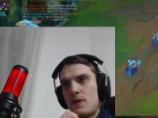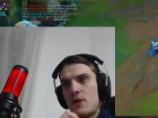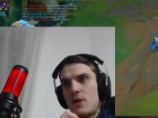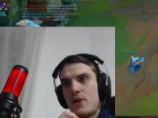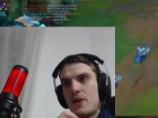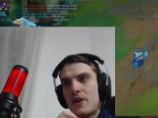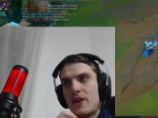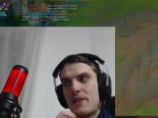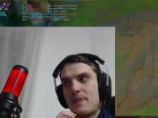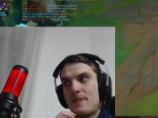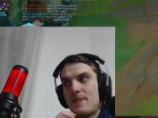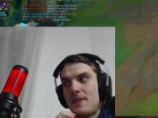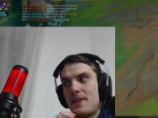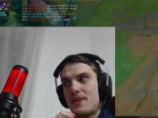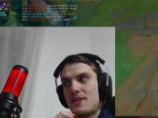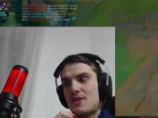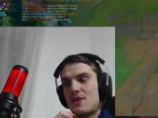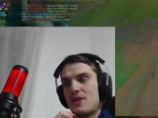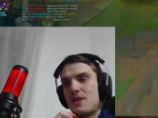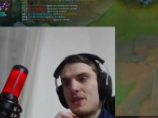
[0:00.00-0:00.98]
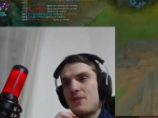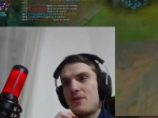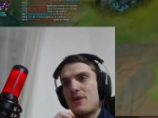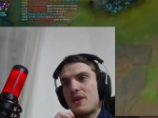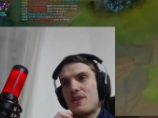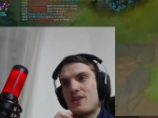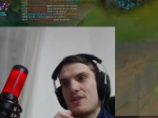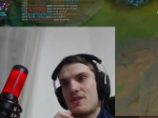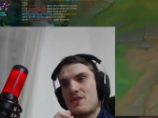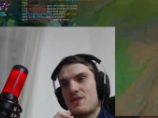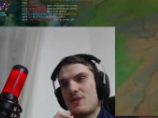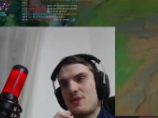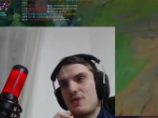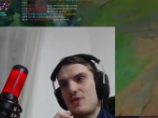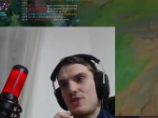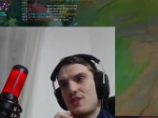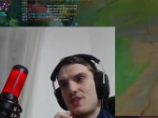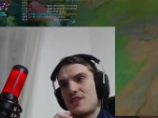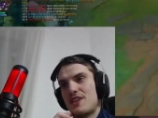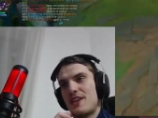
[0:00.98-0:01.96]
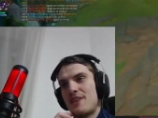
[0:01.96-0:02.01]
Okay, nice. So then we can just review
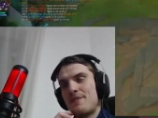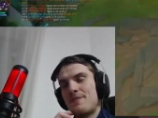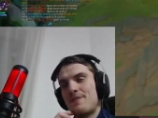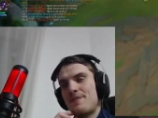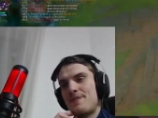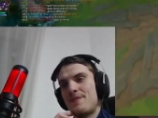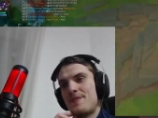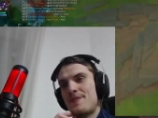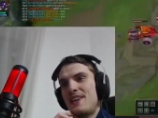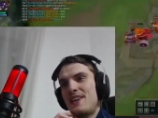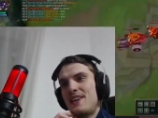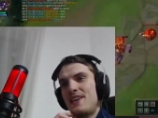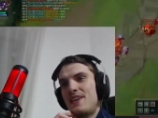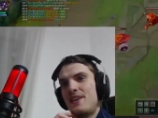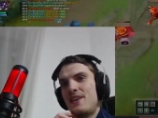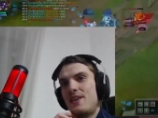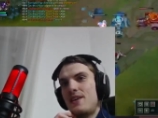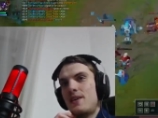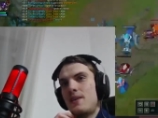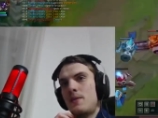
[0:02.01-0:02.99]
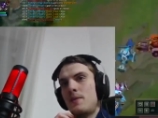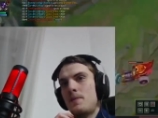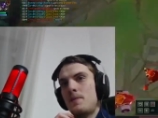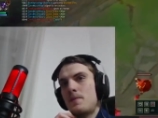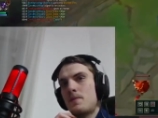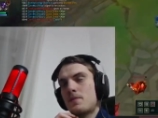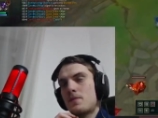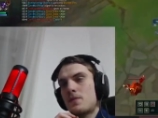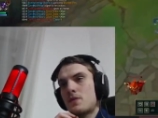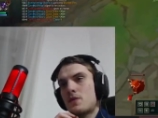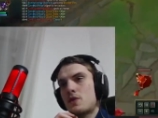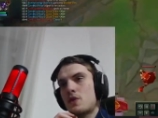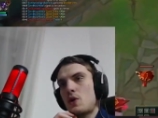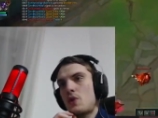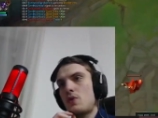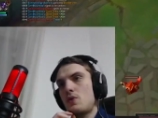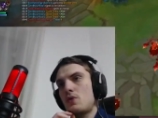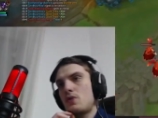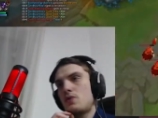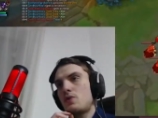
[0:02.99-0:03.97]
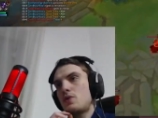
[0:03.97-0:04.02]
this game. Um,
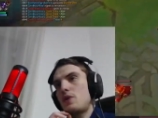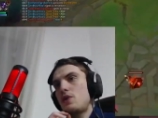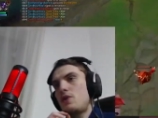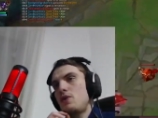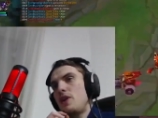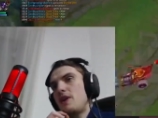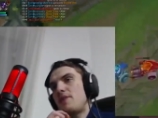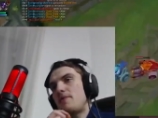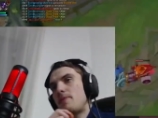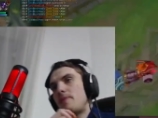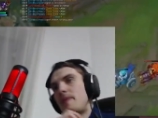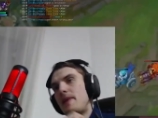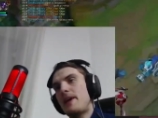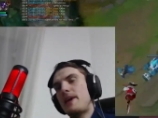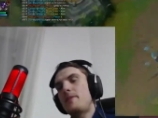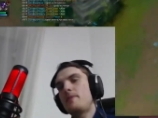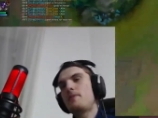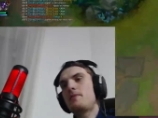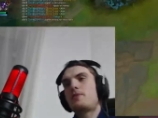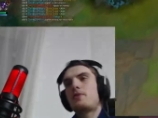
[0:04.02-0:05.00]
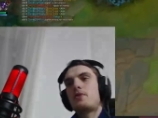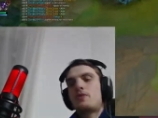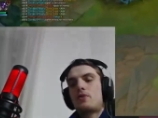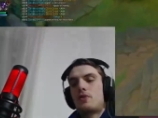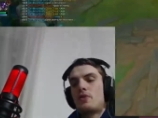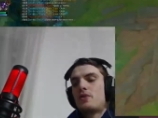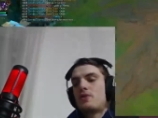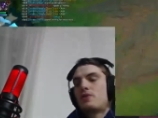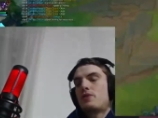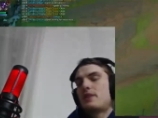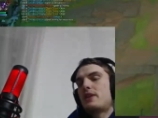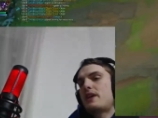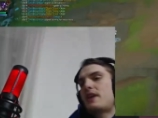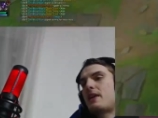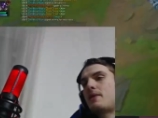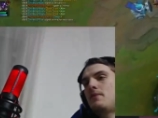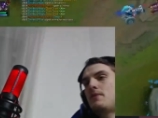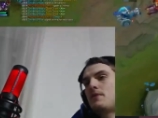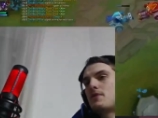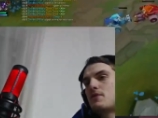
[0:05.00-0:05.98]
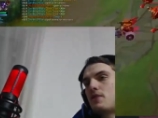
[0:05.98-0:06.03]
so, did you have a plan before you go into the
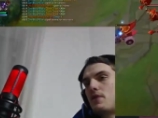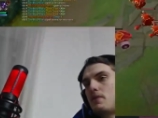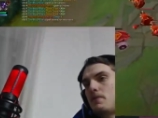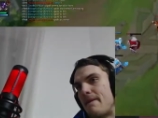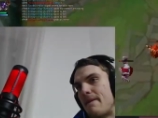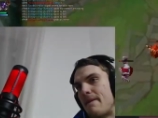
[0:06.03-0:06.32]
game, this one?